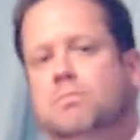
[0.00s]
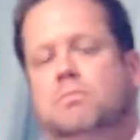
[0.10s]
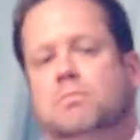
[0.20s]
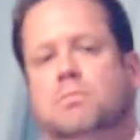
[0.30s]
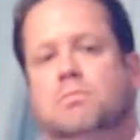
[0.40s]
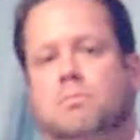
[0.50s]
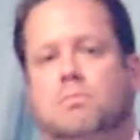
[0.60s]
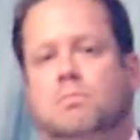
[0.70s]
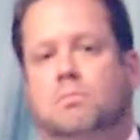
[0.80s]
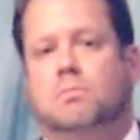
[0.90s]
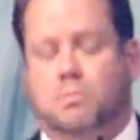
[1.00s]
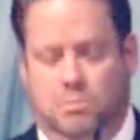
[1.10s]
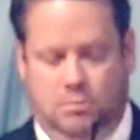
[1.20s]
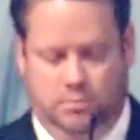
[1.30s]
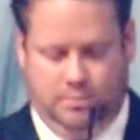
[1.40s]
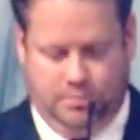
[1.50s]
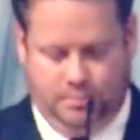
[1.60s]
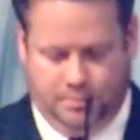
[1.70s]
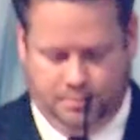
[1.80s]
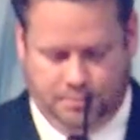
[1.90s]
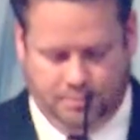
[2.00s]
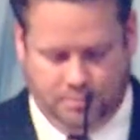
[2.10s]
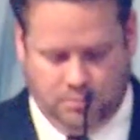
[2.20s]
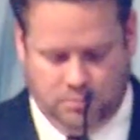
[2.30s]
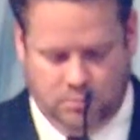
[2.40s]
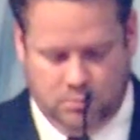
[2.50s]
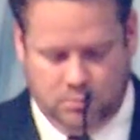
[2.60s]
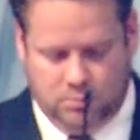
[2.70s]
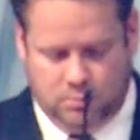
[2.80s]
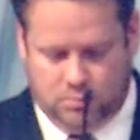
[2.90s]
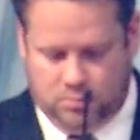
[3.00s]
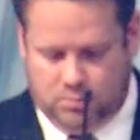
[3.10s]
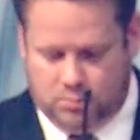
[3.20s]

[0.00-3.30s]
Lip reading: (no one is talking)